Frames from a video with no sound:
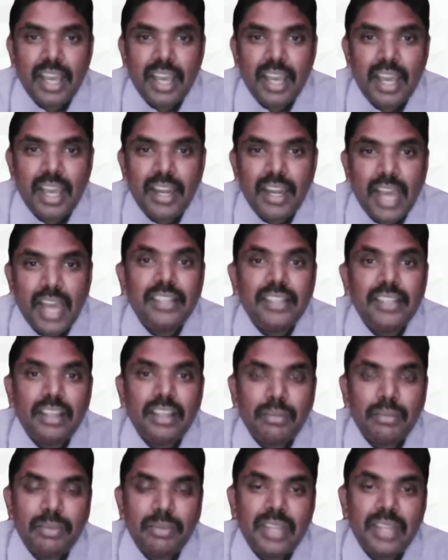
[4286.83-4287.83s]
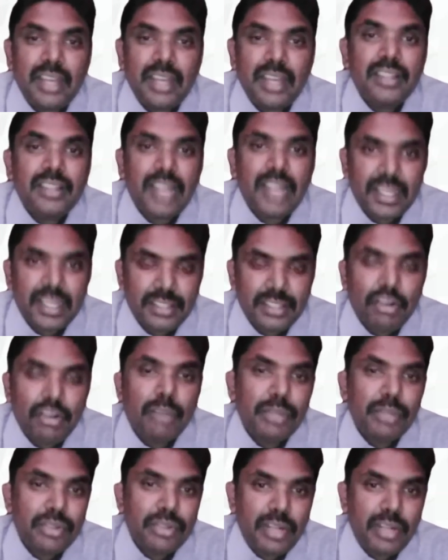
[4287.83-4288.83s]
And I think there lies an
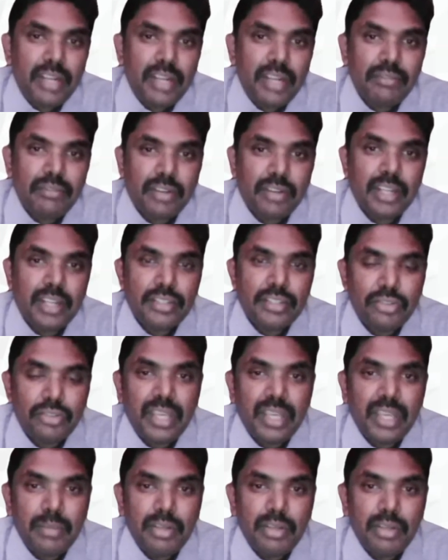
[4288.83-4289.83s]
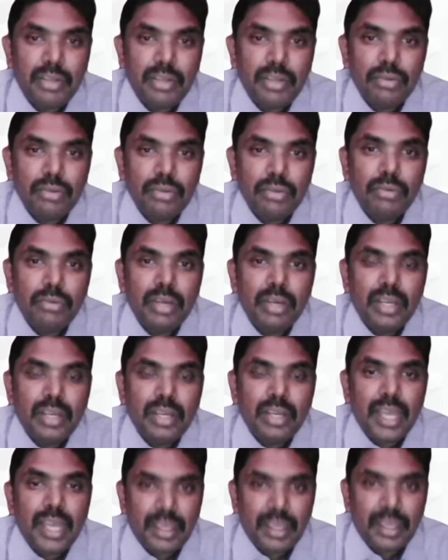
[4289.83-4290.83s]
opportunity for us to be able to
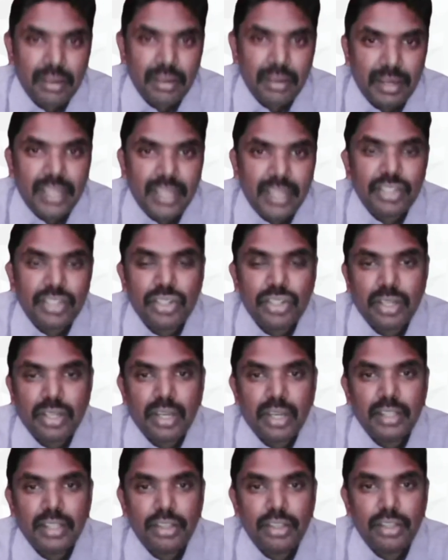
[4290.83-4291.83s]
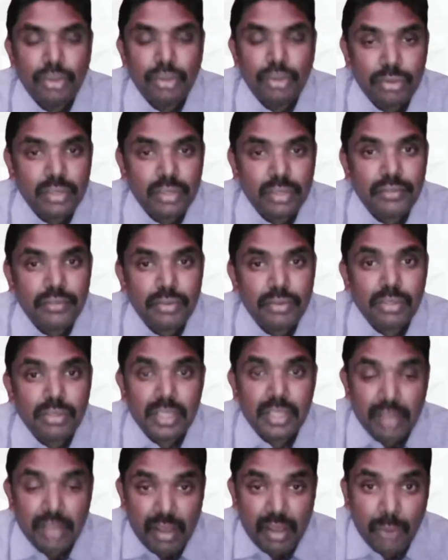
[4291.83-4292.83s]
encourage the use of
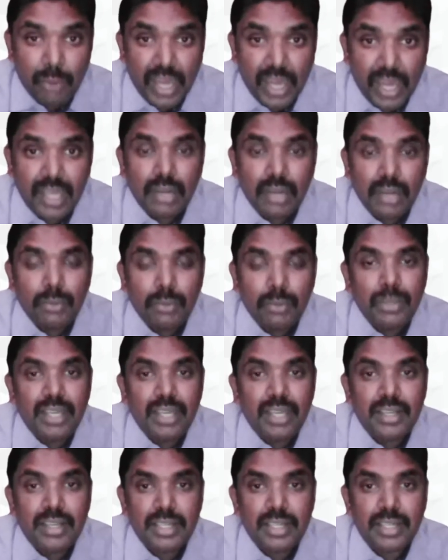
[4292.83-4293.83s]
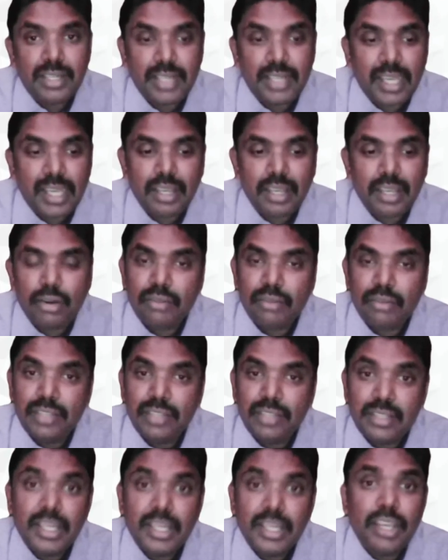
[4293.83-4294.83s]
tools while we take care of
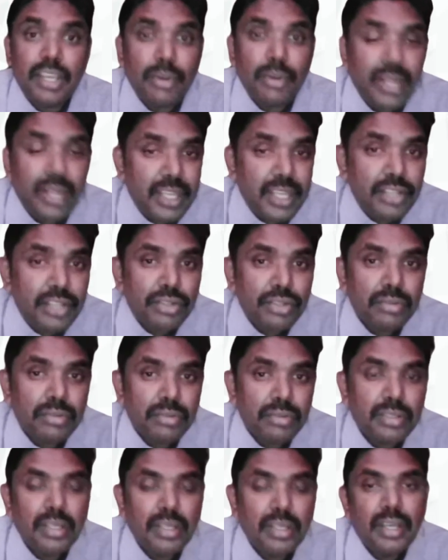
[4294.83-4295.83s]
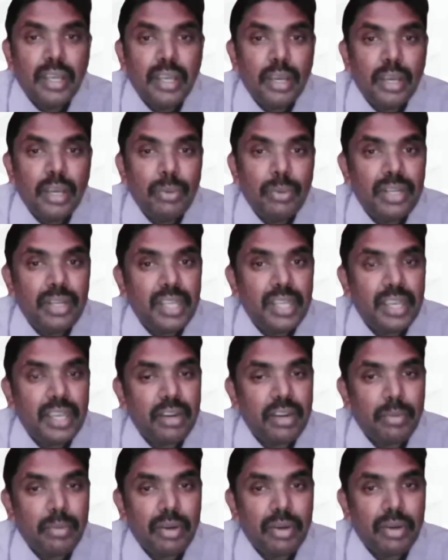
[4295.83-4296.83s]
the security issues, we take
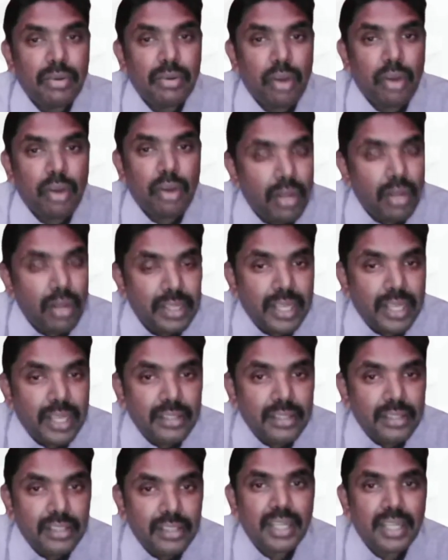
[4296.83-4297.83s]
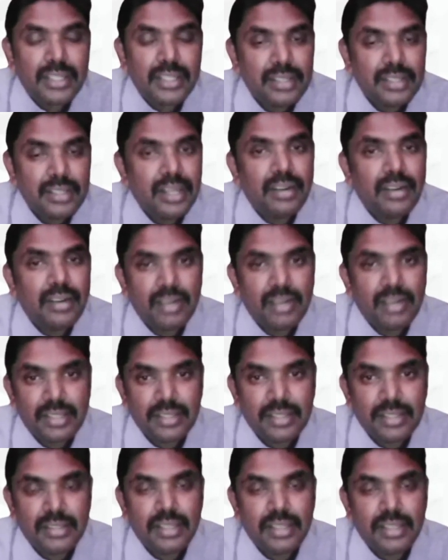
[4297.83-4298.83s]
care about all the other threats and
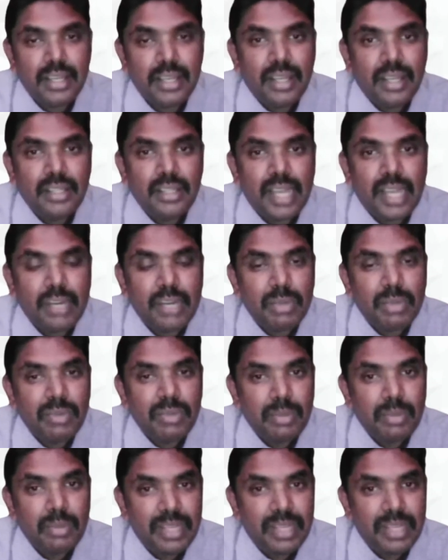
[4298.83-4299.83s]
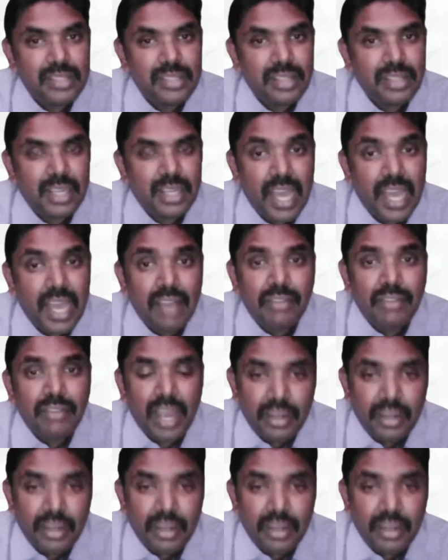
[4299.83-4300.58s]
risks that we will basically have.